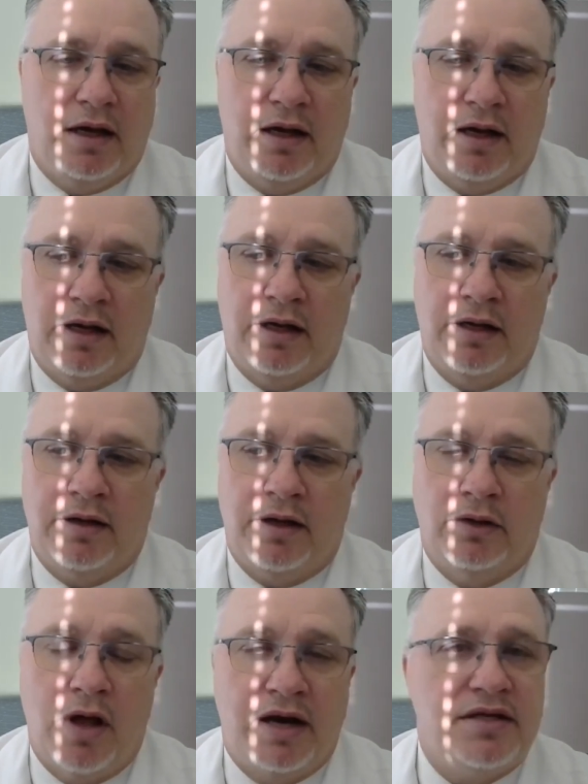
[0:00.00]
A
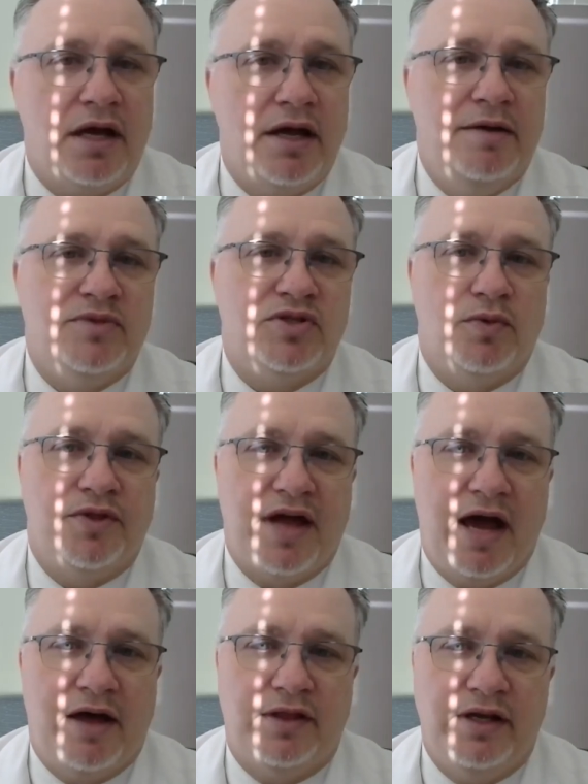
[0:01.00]
lot of times with
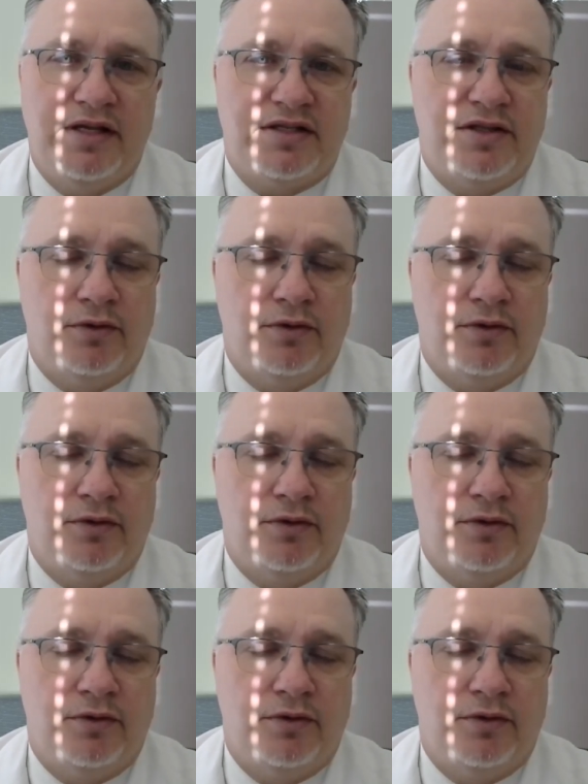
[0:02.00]
athletes,